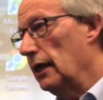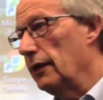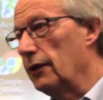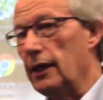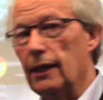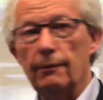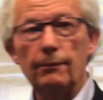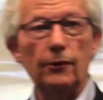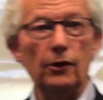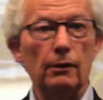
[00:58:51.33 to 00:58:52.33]

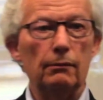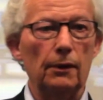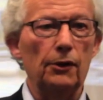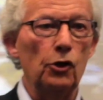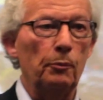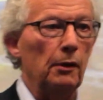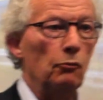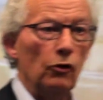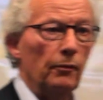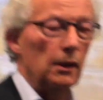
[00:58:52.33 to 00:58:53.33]
the European
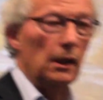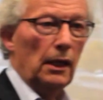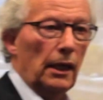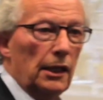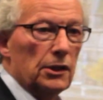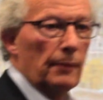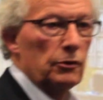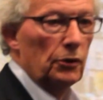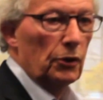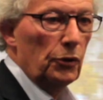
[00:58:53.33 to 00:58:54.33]
movement is
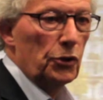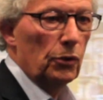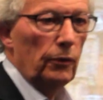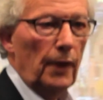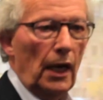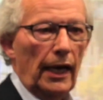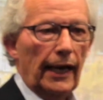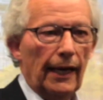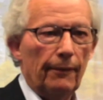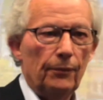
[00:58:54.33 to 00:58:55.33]
absolutely crucial.
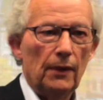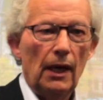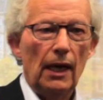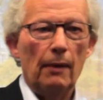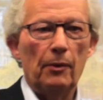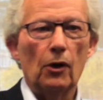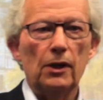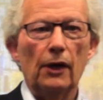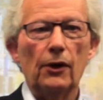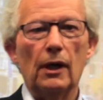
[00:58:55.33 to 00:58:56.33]
But on
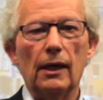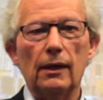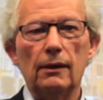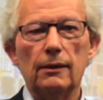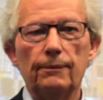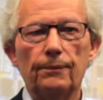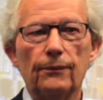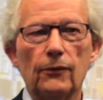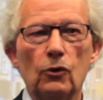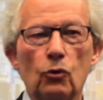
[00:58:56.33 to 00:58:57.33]
the other hand,
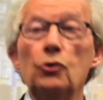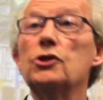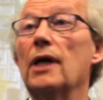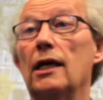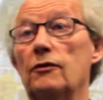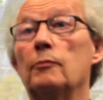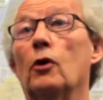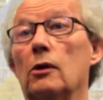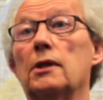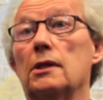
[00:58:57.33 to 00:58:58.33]
who stands for
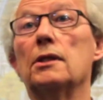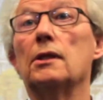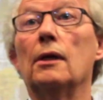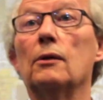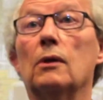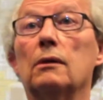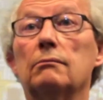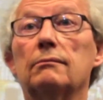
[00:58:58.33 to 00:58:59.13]
politics is another one.